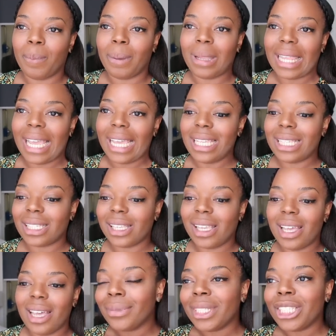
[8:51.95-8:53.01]
place.
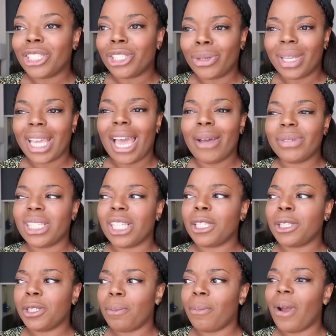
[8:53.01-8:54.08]
So yeah, I was
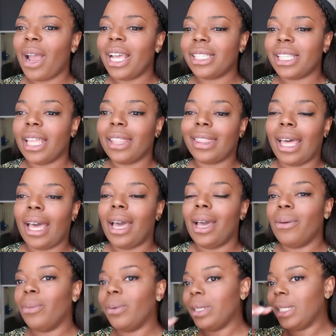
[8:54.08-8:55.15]
just surprised at
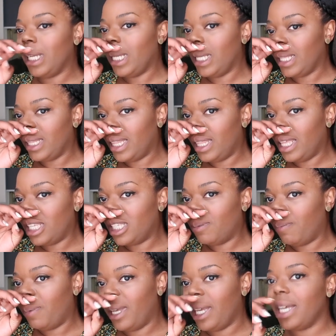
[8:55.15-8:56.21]
that. Would this
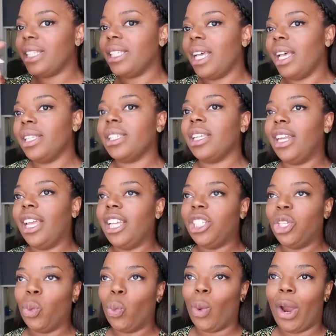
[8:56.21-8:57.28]
be a
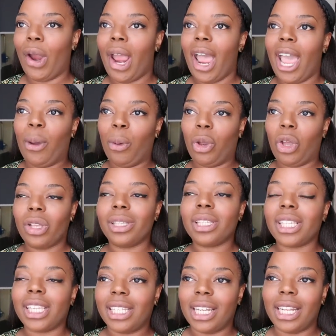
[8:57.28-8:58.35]
destination where I would
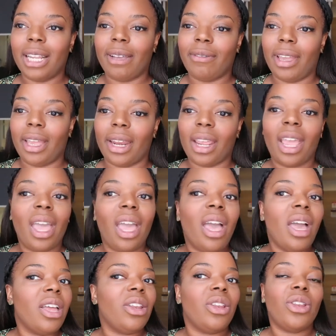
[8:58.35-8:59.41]
consider living?
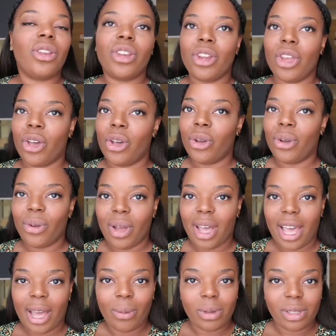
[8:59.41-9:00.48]
No,
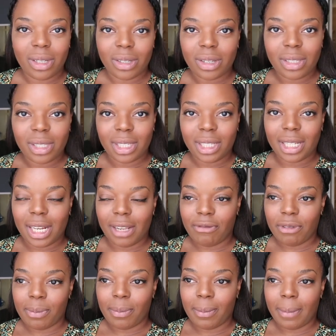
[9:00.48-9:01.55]
I wouldn't consider
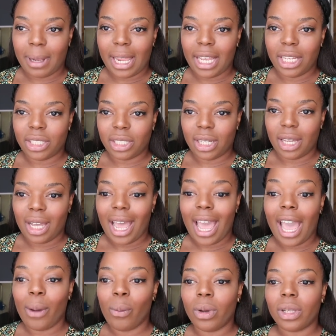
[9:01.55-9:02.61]
living in Malaysia.
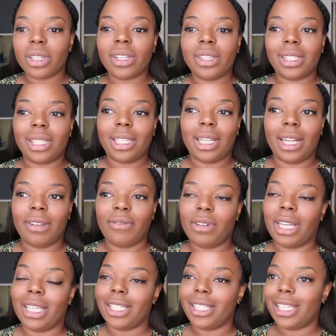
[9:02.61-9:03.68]
I would consider
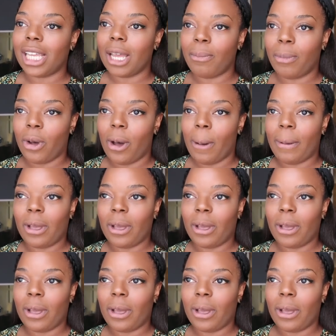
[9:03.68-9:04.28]
living in Singapore